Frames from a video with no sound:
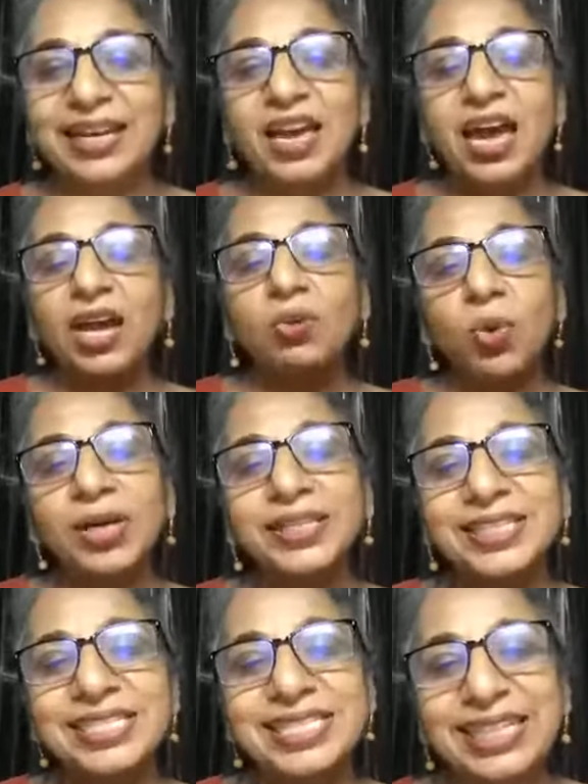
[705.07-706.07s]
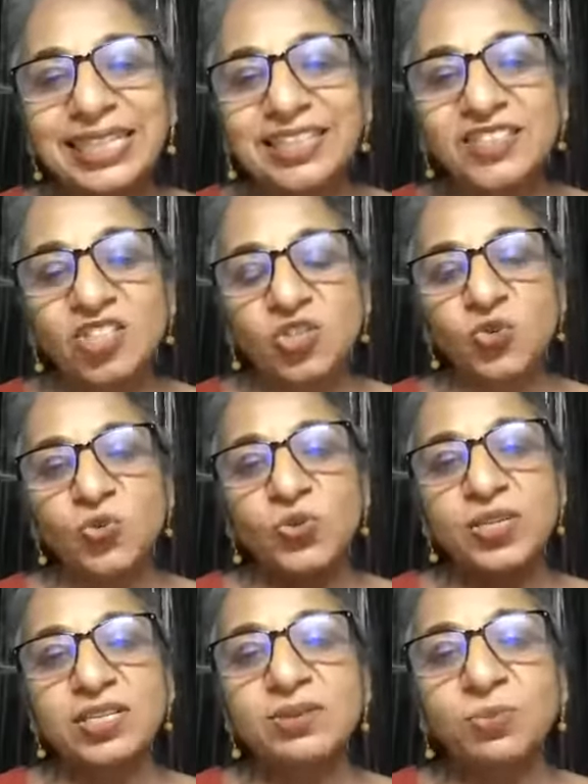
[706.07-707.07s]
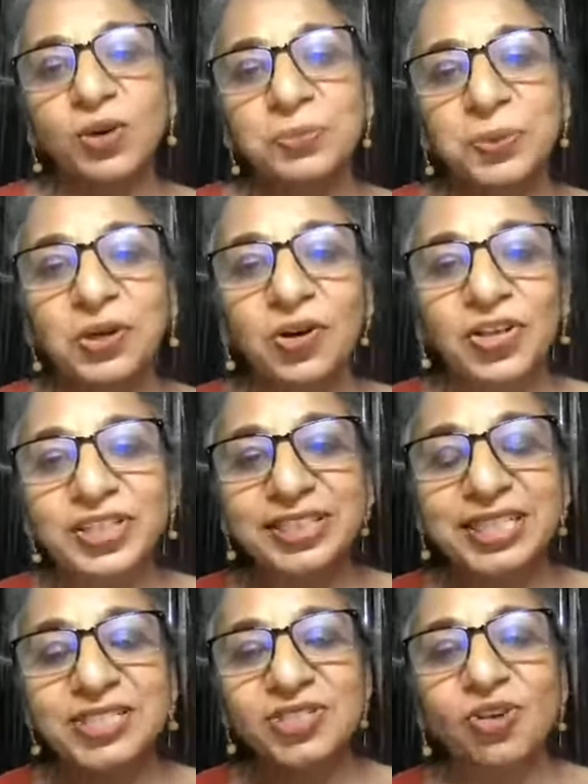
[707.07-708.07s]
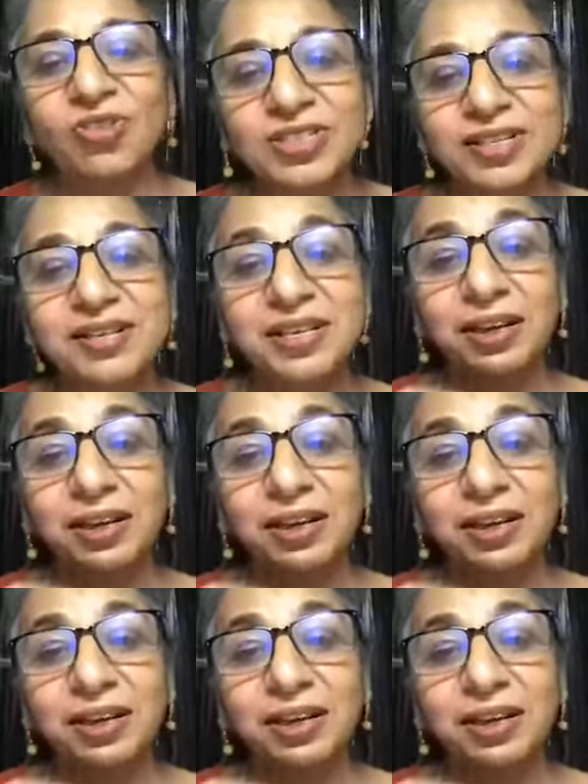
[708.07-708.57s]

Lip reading: And what this leads to is what we call it as toxic